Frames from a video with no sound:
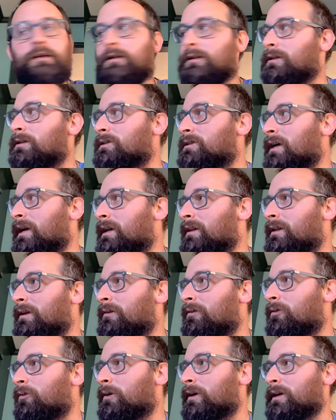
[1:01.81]
decided they
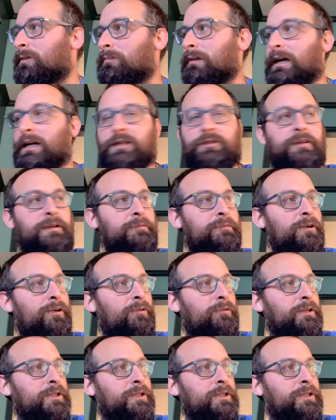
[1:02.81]
were going to blaspheme the Holy